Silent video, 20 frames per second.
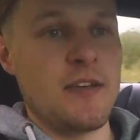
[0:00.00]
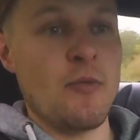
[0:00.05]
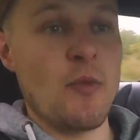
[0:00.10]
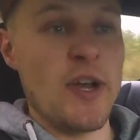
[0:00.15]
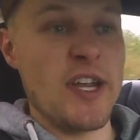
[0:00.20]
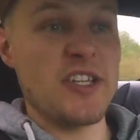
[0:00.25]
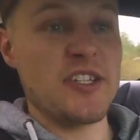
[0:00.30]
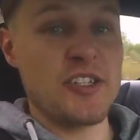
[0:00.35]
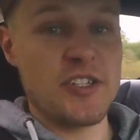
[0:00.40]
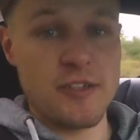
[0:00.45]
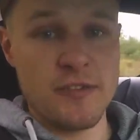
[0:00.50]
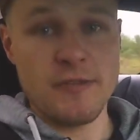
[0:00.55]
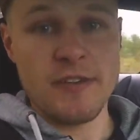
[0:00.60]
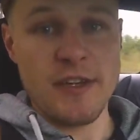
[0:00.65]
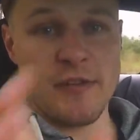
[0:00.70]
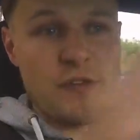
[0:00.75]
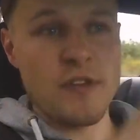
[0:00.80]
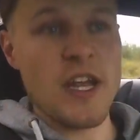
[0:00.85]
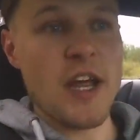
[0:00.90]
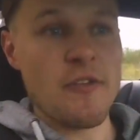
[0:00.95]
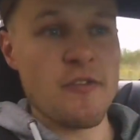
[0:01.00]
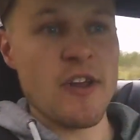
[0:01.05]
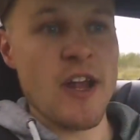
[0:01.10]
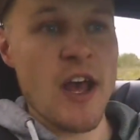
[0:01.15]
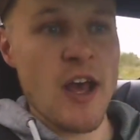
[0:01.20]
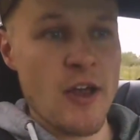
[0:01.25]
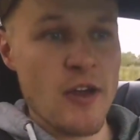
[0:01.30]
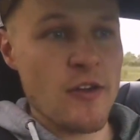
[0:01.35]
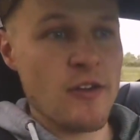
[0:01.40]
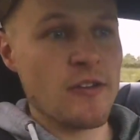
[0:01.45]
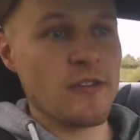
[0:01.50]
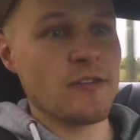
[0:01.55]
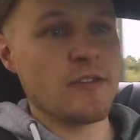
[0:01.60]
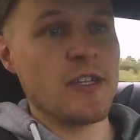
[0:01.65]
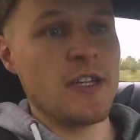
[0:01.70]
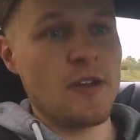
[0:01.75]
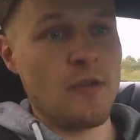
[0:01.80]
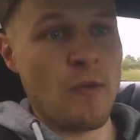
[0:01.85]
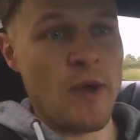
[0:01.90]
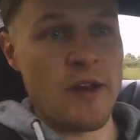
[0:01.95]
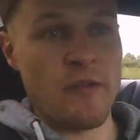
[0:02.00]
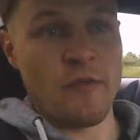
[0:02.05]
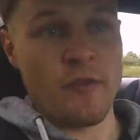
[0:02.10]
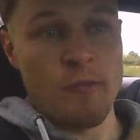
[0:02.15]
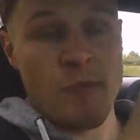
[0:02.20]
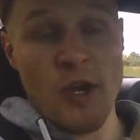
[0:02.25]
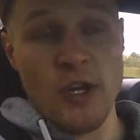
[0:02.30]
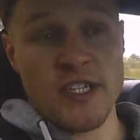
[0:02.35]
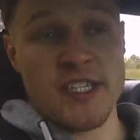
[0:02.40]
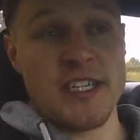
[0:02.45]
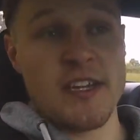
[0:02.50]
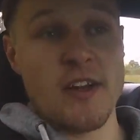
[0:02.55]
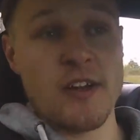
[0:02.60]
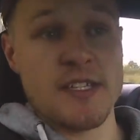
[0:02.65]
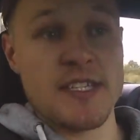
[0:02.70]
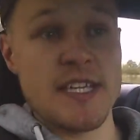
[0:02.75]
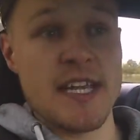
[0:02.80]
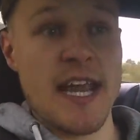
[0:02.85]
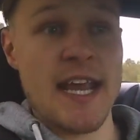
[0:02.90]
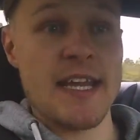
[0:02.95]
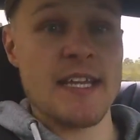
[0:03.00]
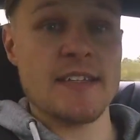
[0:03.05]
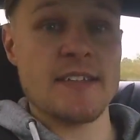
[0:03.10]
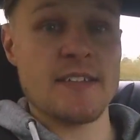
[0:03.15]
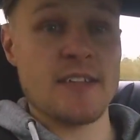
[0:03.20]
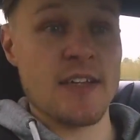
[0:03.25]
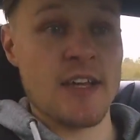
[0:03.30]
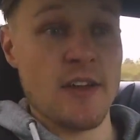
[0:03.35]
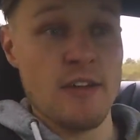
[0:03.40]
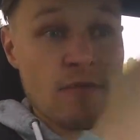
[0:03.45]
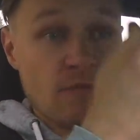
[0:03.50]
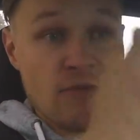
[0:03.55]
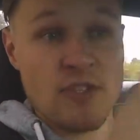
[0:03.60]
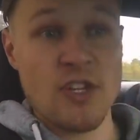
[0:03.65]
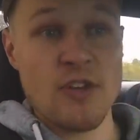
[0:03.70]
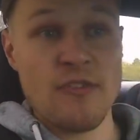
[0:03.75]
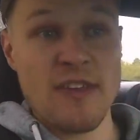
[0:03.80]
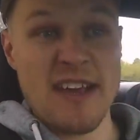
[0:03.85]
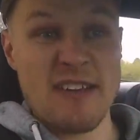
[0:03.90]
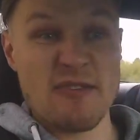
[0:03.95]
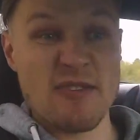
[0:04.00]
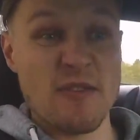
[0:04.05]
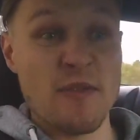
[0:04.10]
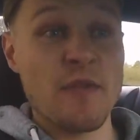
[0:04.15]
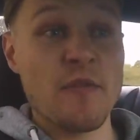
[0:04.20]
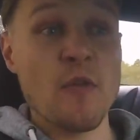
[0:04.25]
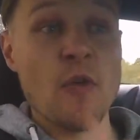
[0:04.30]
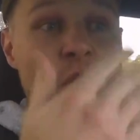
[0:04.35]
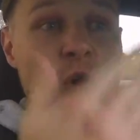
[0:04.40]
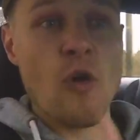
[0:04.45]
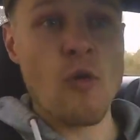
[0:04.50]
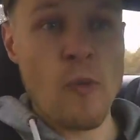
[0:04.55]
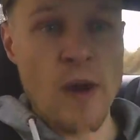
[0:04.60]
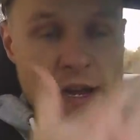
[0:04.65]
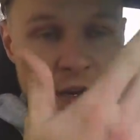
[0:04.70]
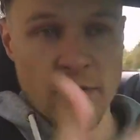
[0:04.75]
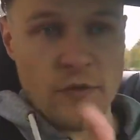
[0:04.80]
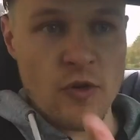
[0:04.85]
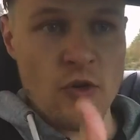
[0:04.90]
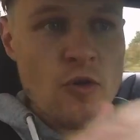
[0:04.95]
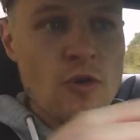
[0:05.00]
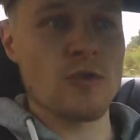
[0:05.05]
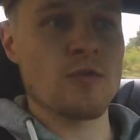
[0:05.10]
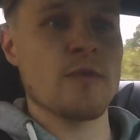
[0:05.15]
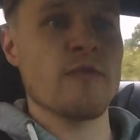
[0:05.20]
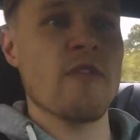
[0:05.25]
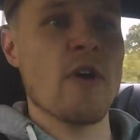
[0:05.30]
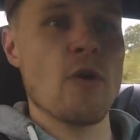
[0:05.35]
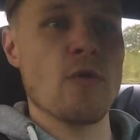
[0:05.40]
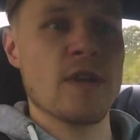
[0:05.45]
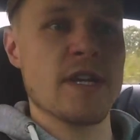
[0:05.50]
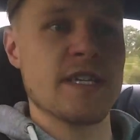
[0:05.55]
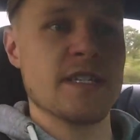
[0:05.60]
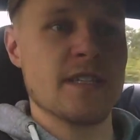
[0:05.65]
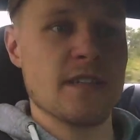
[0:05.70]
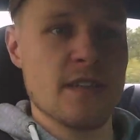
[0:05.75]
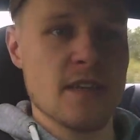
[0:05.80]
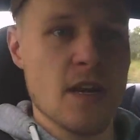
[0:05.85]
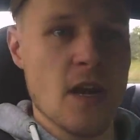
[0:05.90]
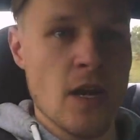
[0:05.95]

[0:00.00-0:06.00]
which, if you don't know, went from 1998 to 2004, when of course we rolled into the